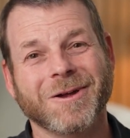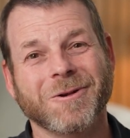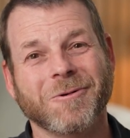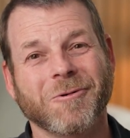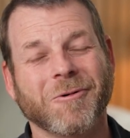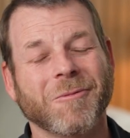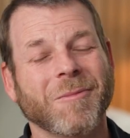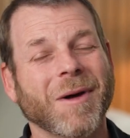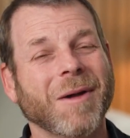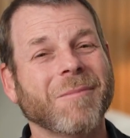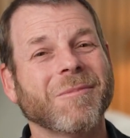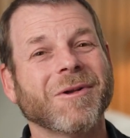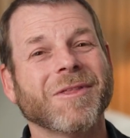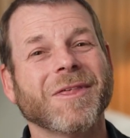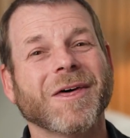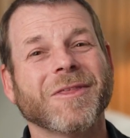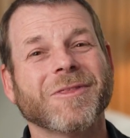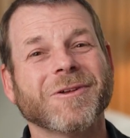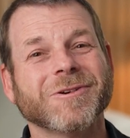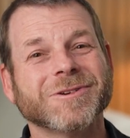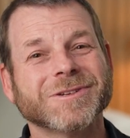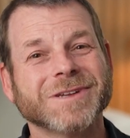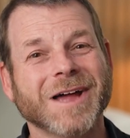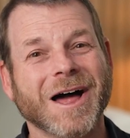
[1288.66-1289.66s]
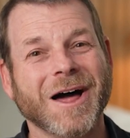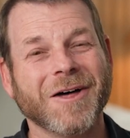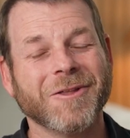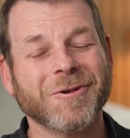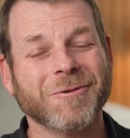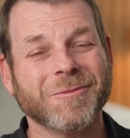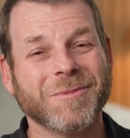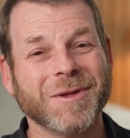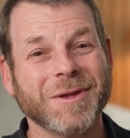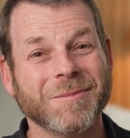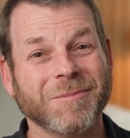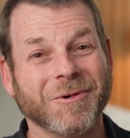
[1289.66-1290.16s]
Remember that there's
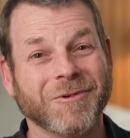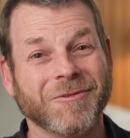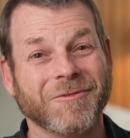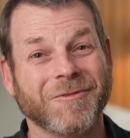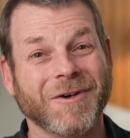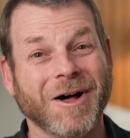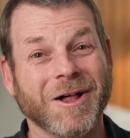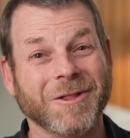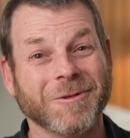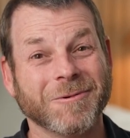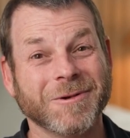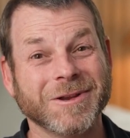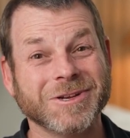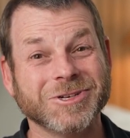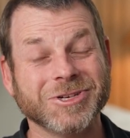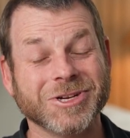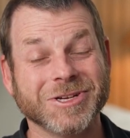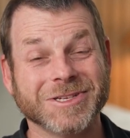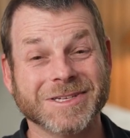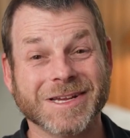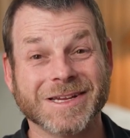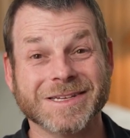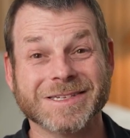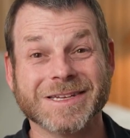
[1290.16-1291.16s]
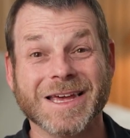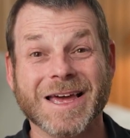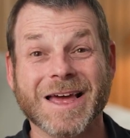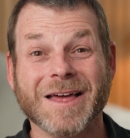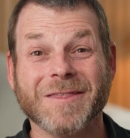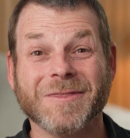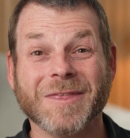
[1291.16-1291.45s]
other people following Jesus,